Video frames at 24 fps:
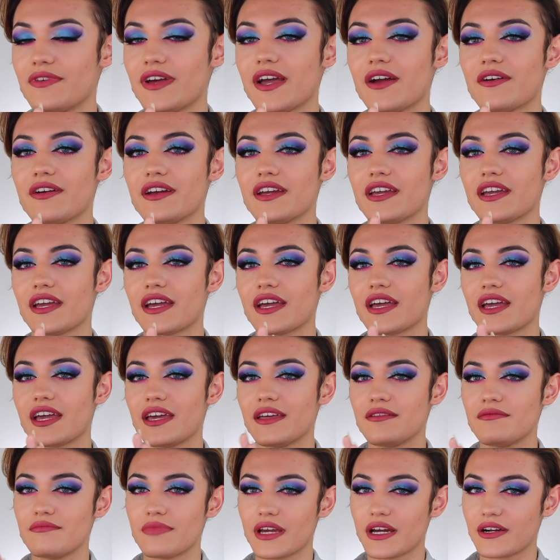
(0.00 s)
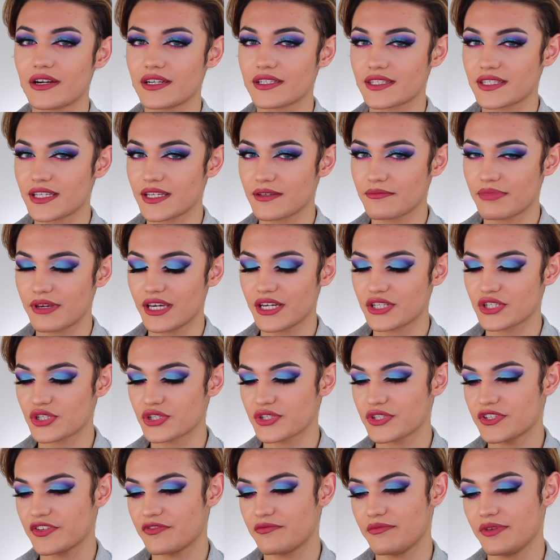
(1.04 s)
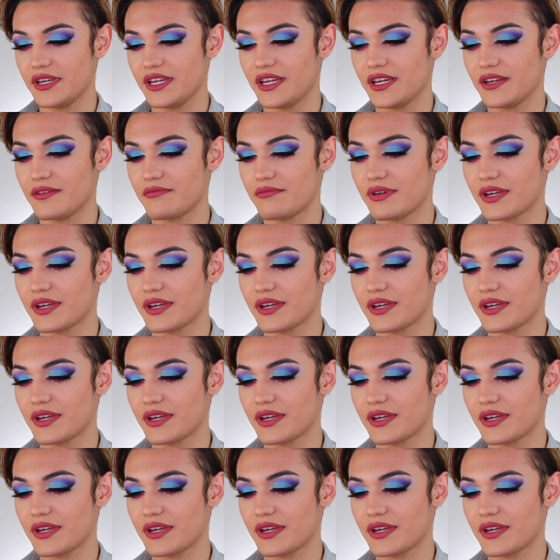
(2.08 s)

very embarrassing pictures of me